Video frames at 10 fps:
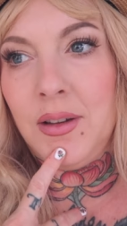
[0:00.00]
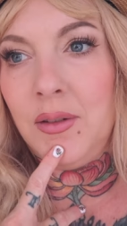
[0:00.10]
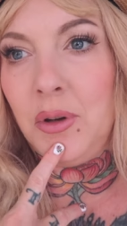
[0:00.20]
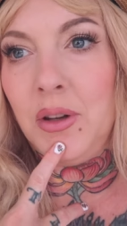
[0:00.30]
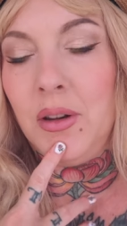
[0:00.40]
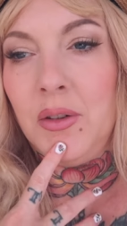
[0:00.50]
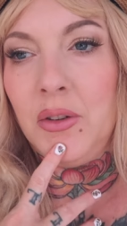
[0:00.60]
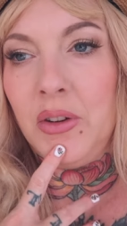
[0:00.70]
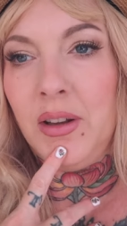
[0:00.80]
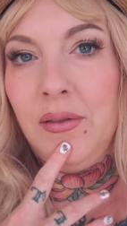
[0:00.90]
And we
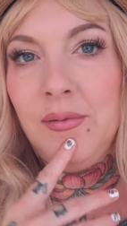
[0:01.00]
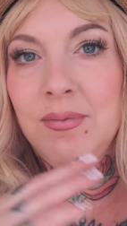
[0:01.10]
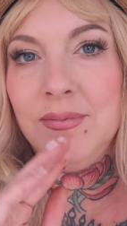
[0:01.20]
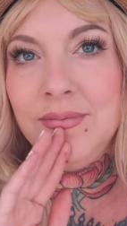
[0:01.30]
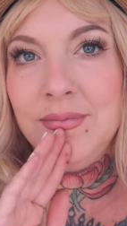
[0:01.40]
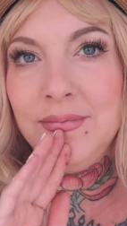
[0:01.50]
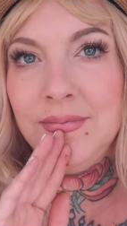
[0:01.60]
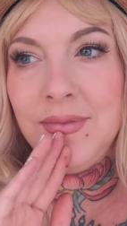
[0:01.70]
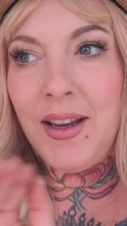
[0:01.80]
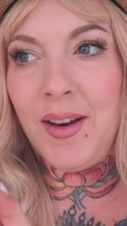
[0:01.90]
literally
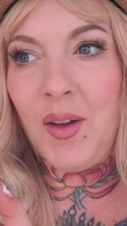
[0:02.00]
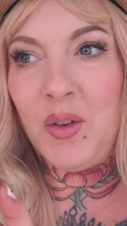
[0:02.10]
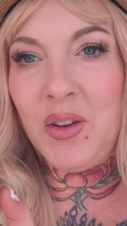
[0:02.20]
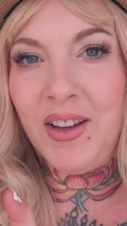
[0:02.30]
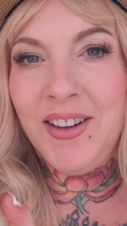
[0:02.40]
ate everything